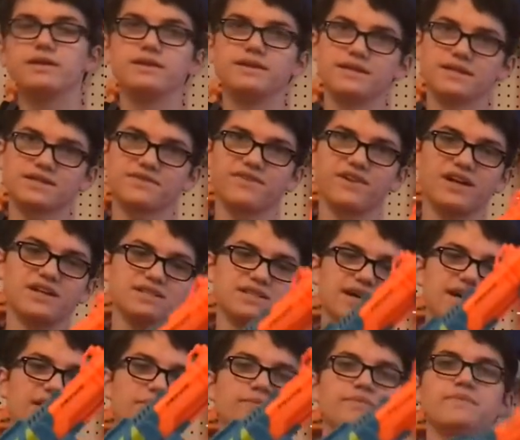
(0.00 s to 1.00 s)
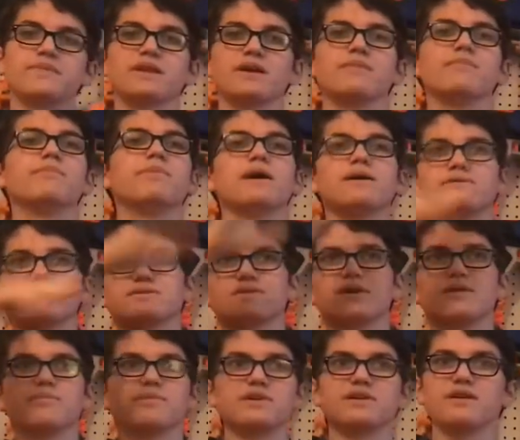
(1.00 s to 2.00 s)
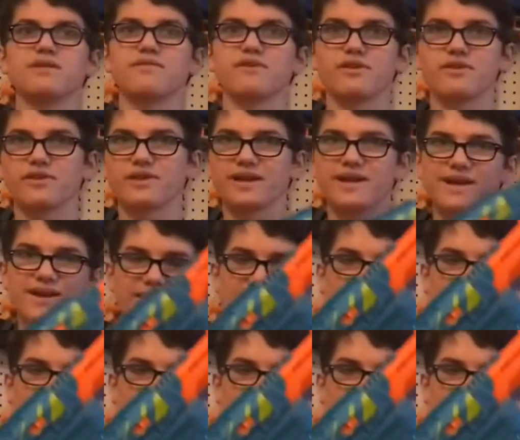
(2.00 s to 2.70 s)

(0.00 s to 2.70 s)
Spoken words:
Disc flies out. It bounced up and everything.